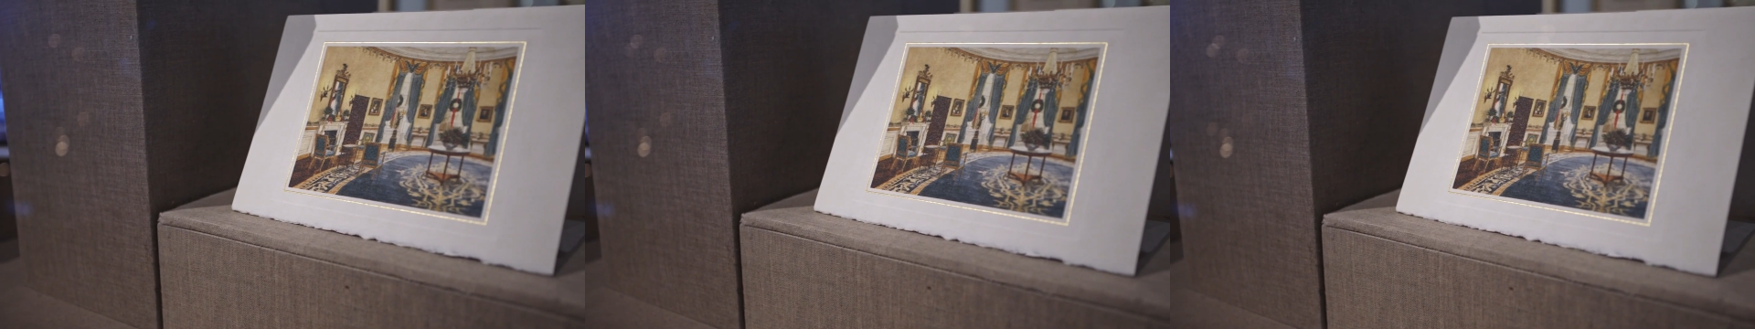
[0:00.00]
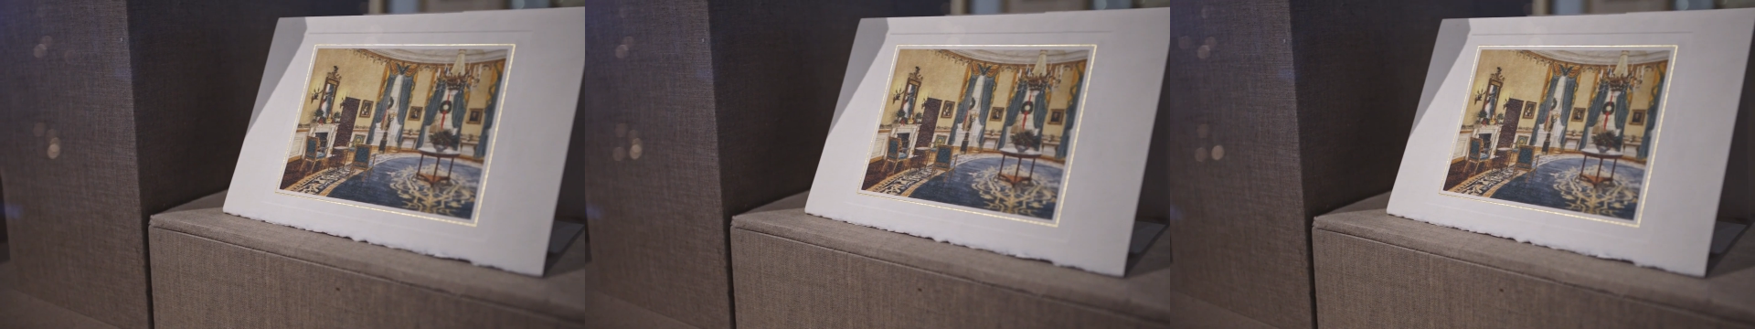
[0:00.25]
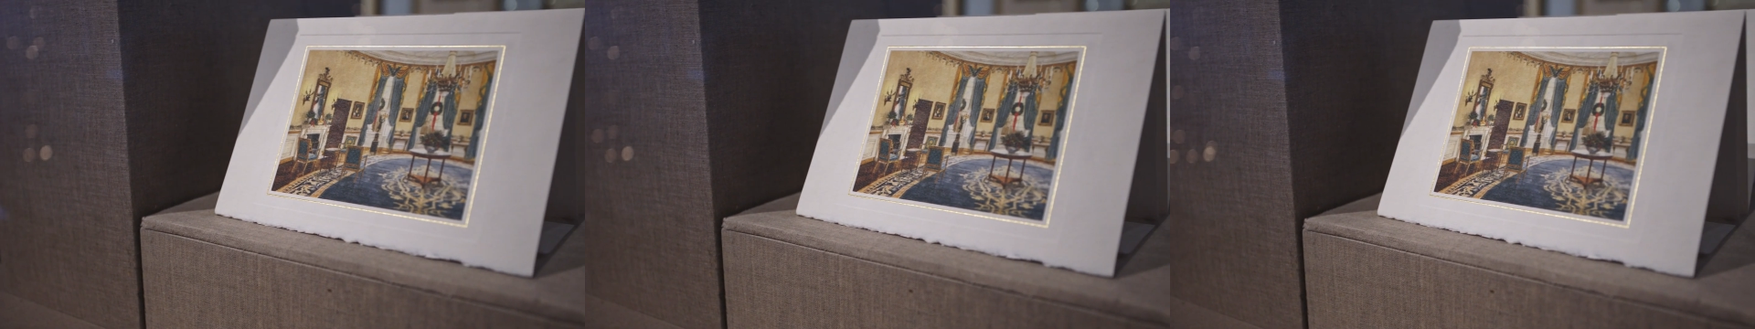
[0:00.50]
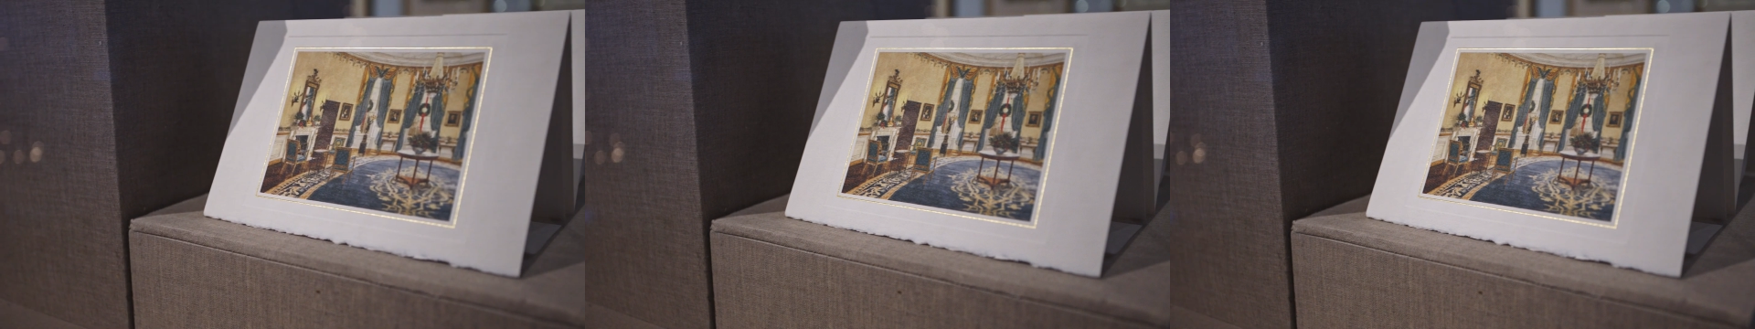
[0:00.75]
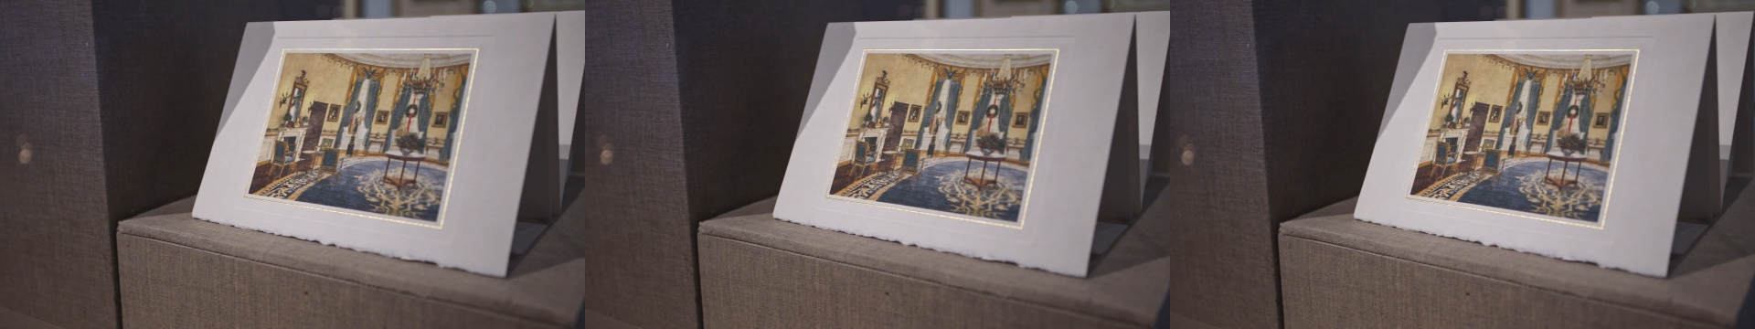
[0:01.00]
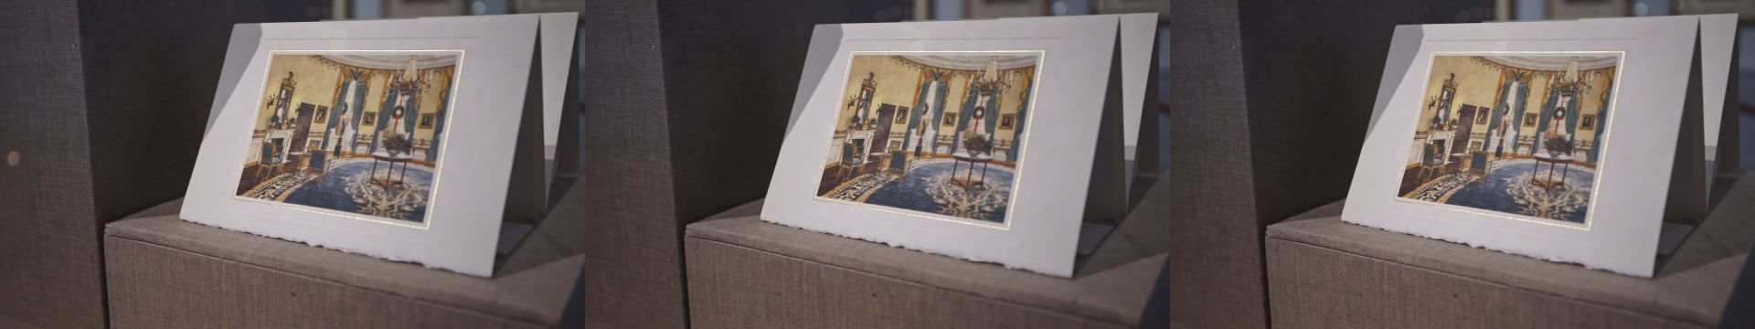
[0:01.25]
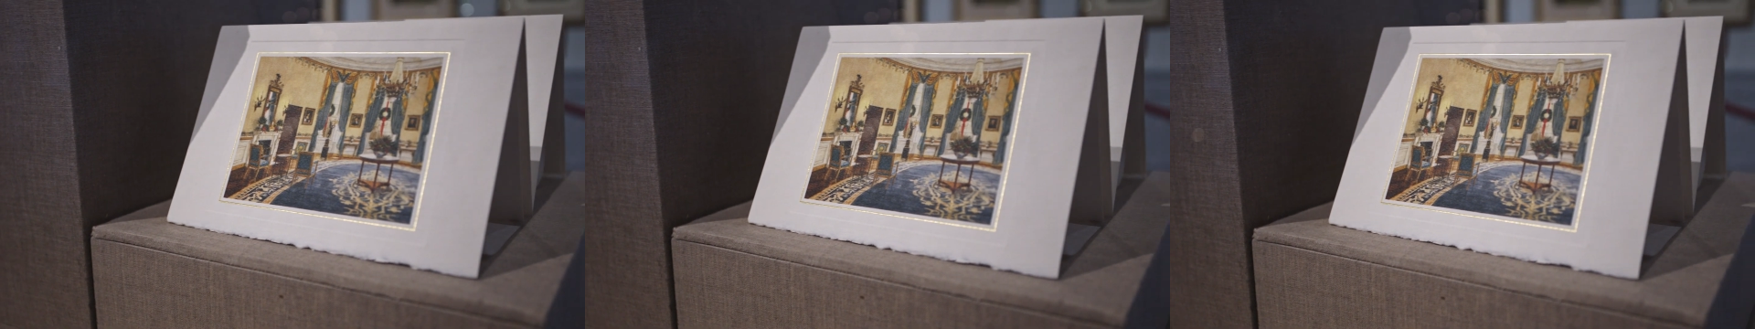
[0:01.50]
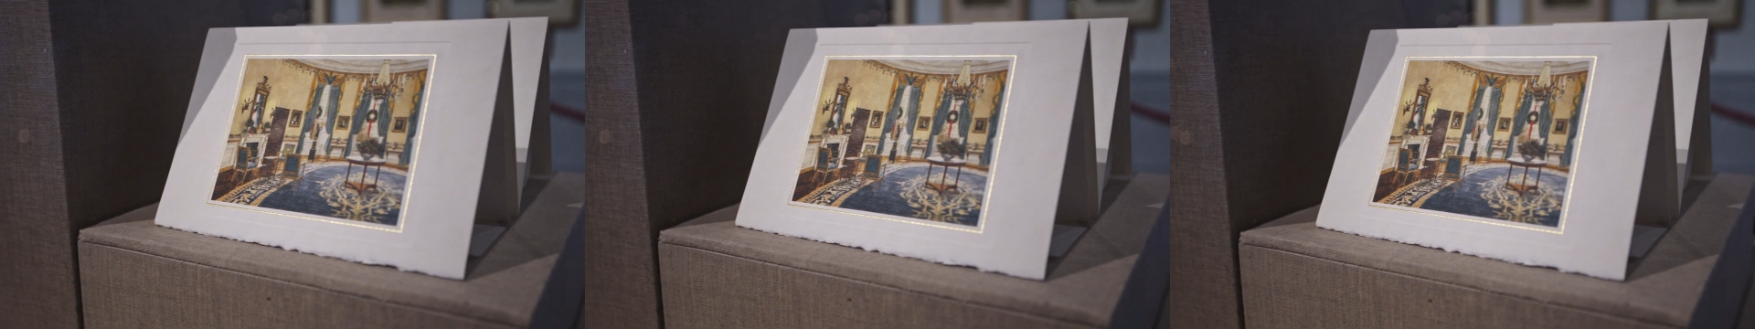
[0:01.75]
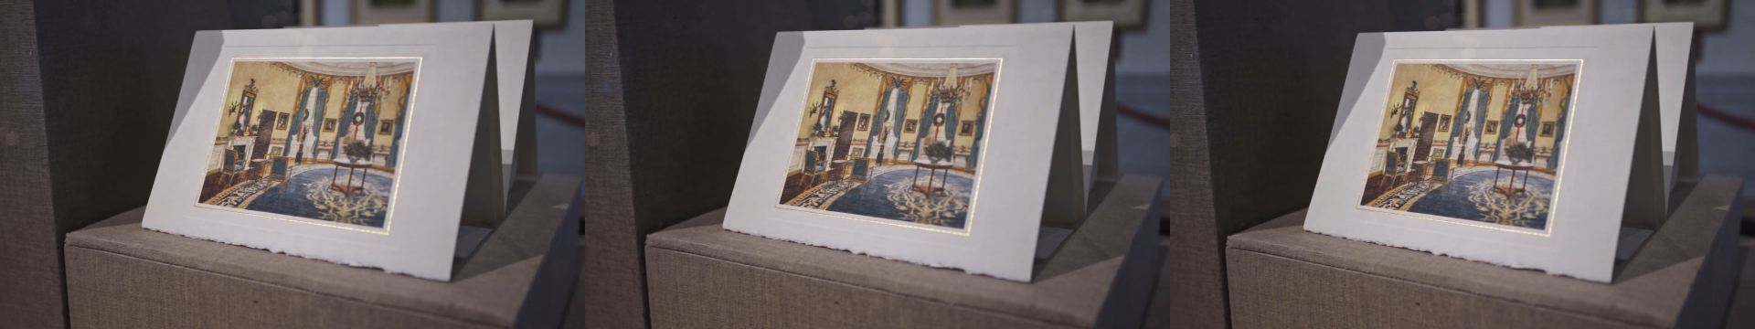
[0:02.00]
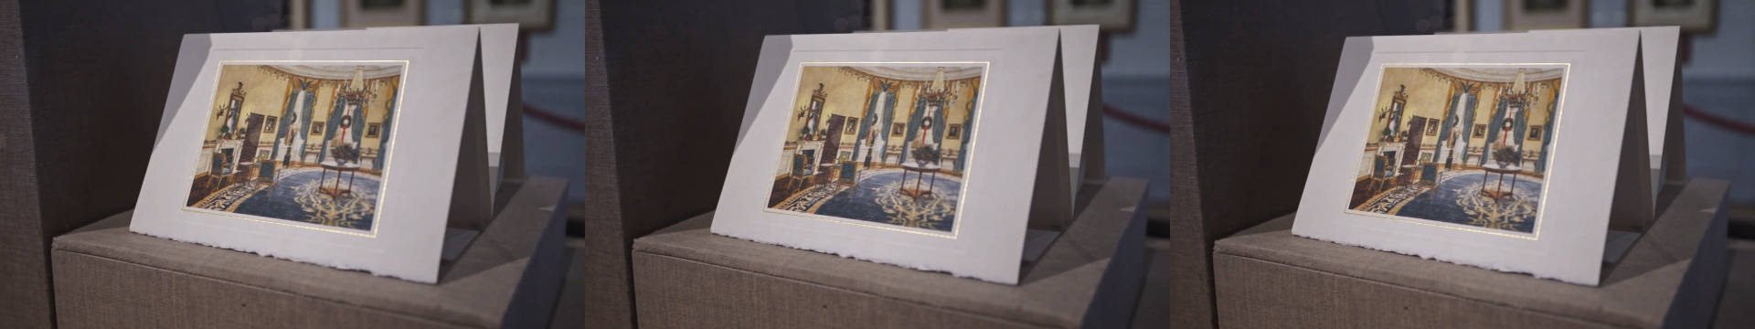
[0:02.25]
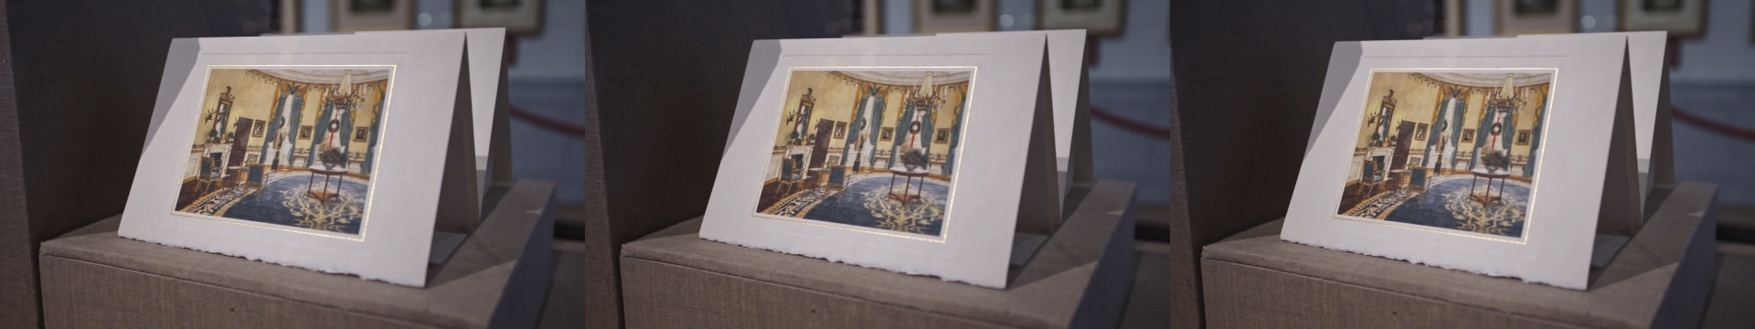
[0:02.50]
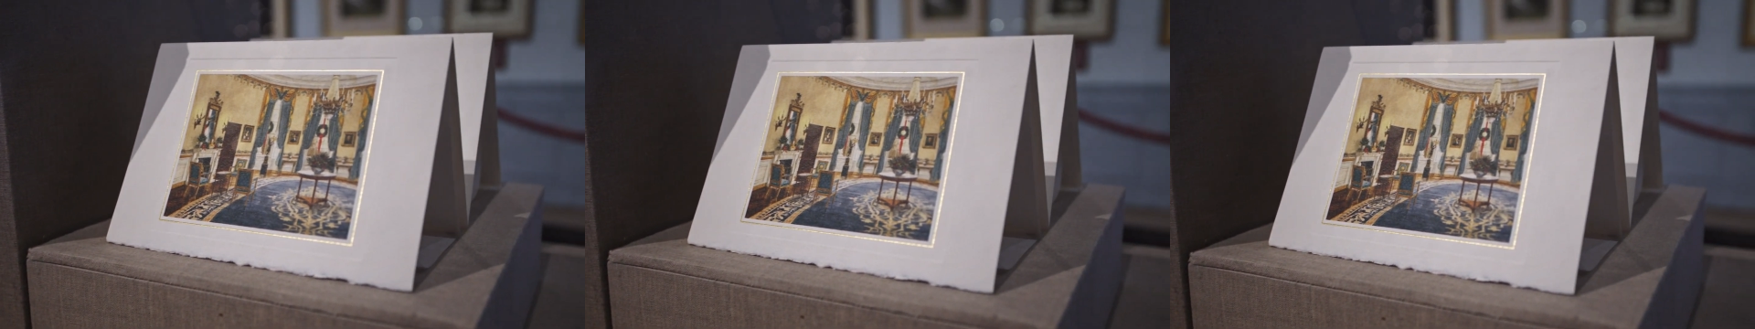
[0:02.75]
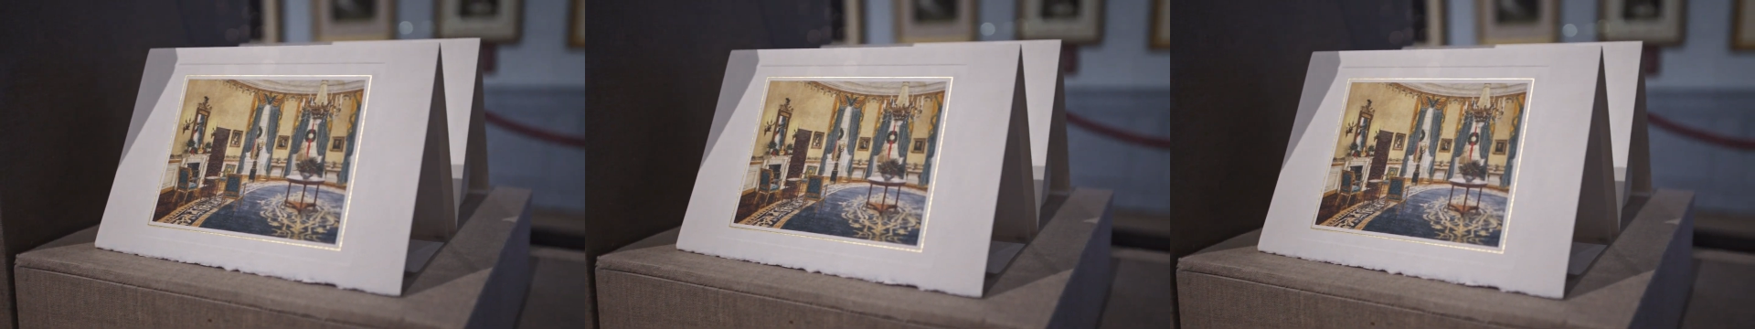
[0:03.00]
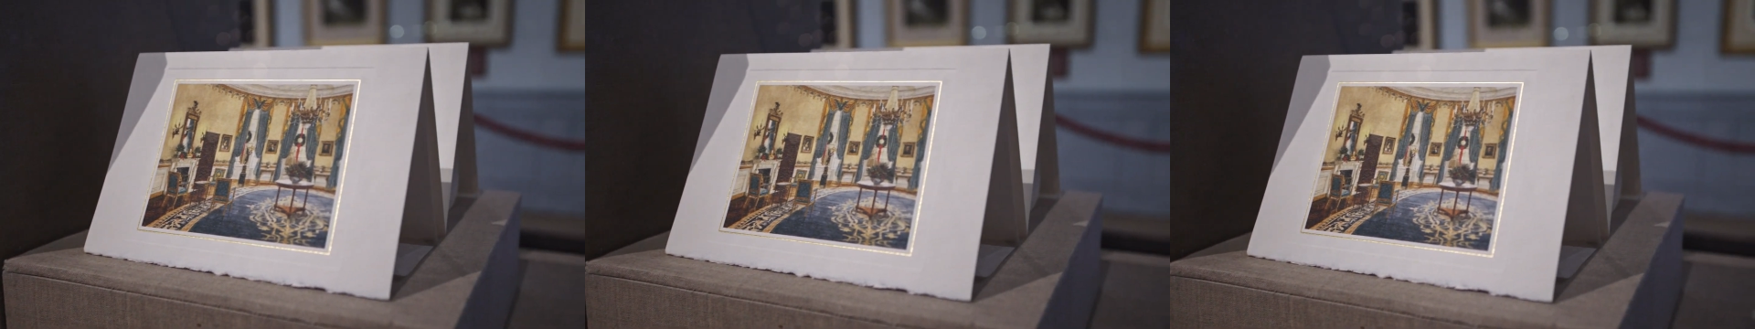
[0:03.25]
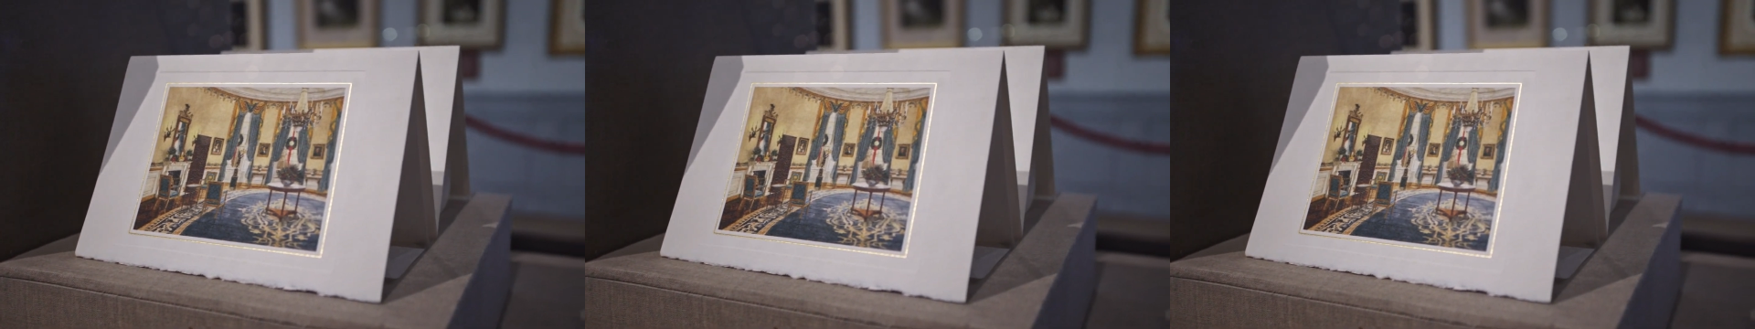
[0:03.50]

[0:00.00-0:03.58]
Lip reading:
[unreadable: no face in view]